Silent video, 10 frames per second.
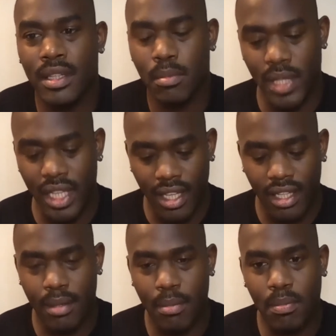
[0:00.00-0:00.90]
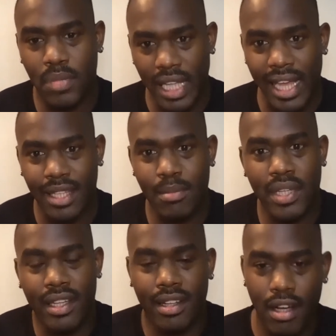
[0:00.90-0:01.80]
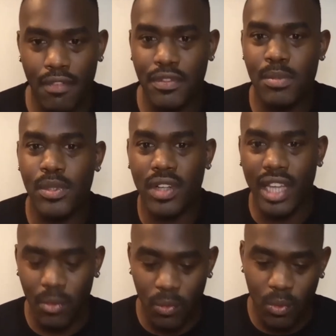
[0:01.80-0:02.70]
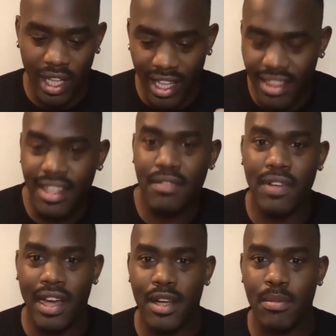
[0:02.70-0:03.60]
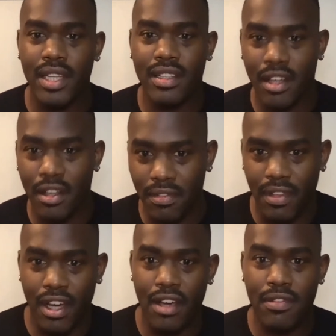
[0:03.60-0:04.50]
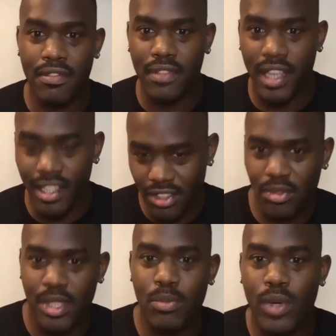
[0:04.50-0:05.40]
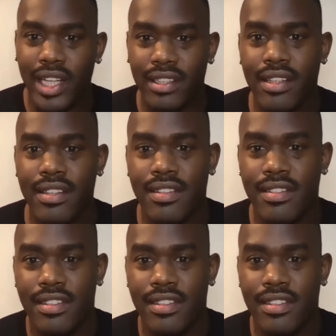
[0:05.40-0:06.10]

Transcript: being black and being comfortable in the environment of, of extreme whiteness.